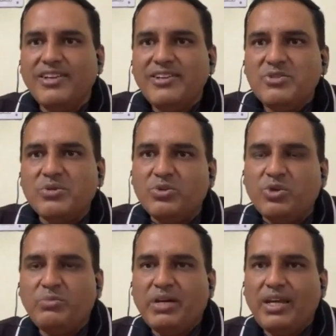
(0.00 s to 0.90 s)
So I
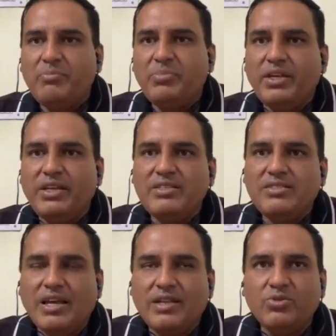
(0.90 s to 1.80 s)
told my parents
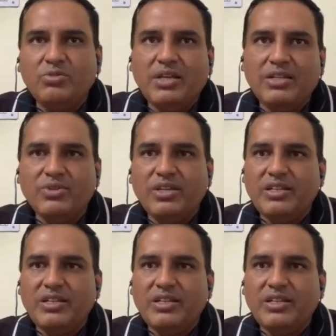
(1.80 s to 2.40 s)
at home that okay,